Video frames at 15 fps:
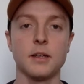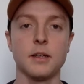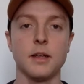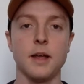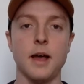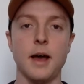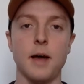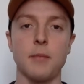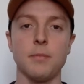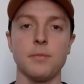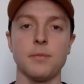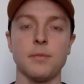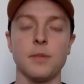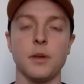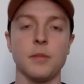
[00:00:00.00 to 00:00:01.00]

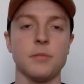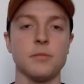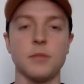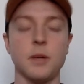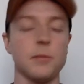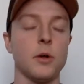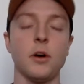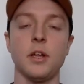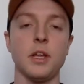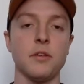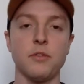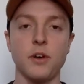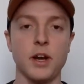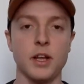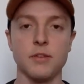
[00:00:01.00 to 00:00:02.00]
I'm not here
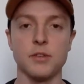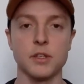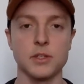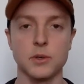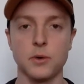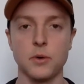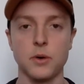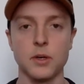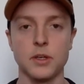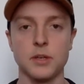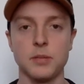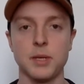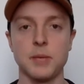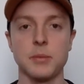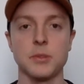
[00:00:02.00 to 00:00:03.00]
for any of the talk in
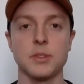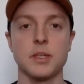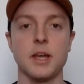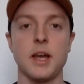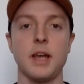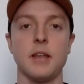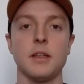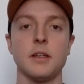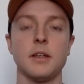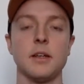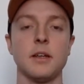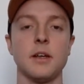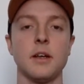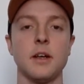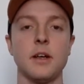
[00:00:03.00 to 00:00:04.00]
people saying that
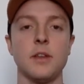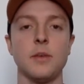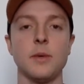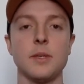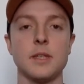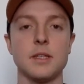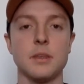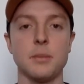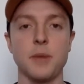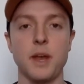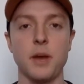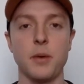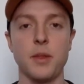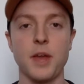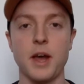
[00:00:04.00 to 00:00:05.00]
the Wizards are
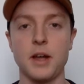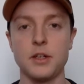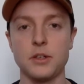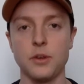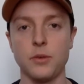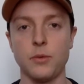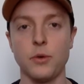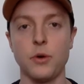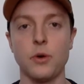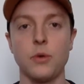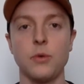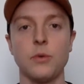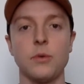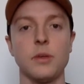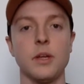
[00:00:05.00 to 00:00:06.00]
better without John
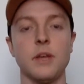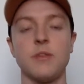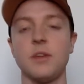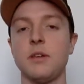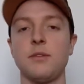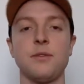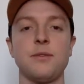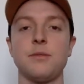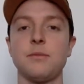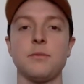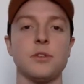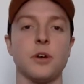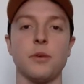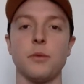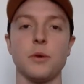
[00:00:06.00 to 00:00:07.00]
Wall. Even if
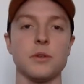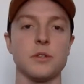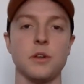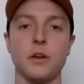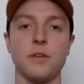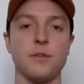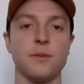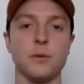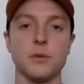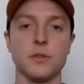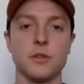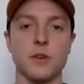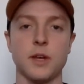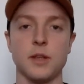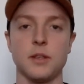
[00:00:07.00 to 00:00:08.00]
John Wall's not at full
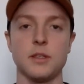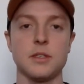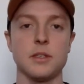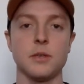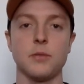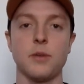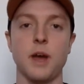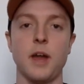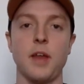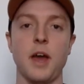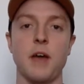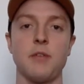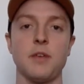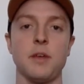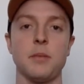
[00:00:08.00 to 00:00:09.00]
strength, you'd still rather
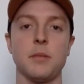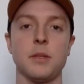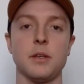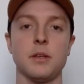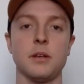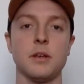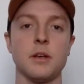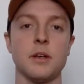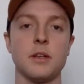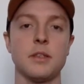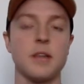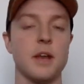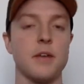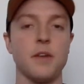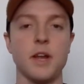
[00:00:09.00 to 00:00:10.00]
have him than
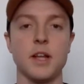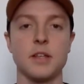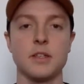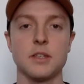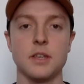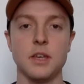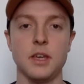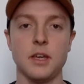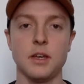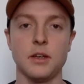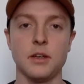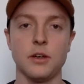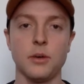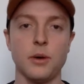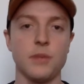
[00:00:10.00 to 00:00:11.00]
Satoransky
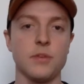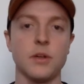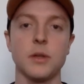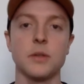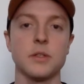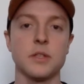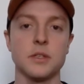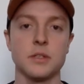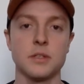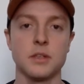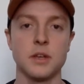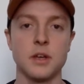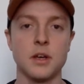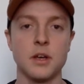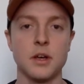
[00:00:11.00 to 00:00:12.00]
and whoever else
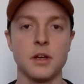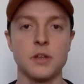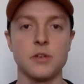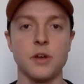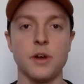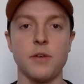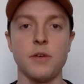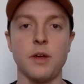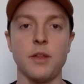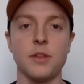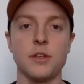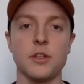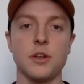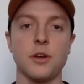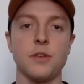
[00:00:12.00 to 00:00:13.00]
is trying to run the
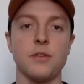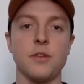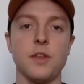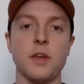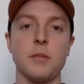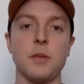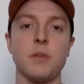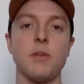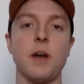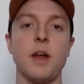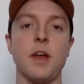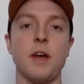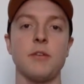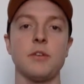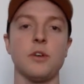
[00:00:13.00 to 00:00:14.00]
show for them. You'd
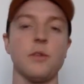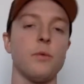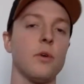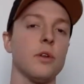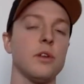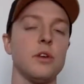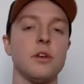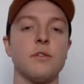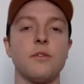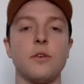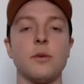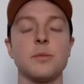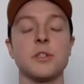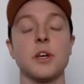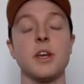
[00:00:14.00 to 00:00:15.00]
rather have John Wall in
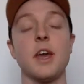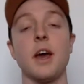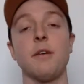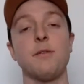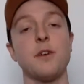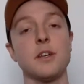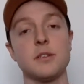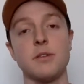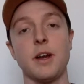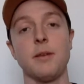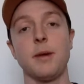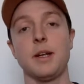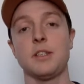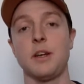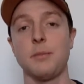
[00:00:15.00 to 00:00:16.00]
uniform. So yeah, first round
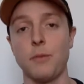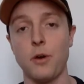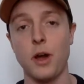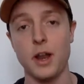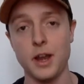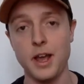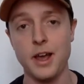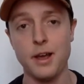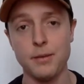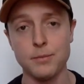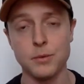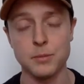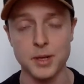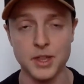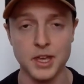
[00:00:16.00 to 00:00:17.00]
matchup right now
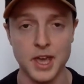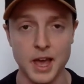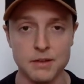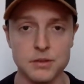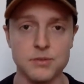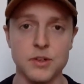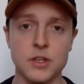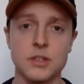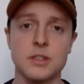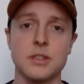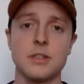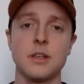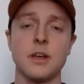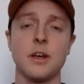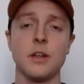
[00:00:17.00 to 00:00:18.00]
would be the Cavs
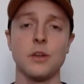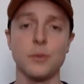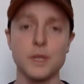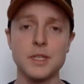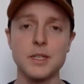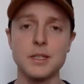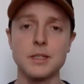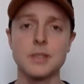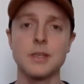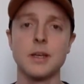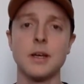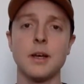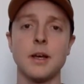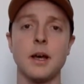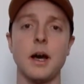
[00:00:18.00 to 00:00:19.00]
versus the Wizards,
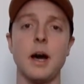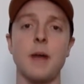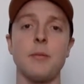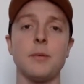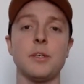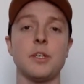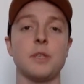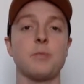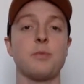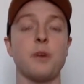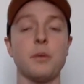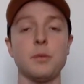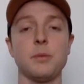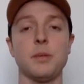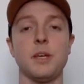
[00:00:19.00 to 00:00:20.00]
which is
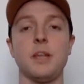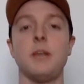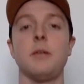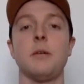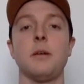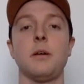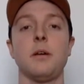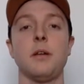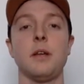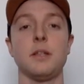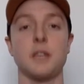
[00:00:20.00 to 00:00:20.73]
probably, as a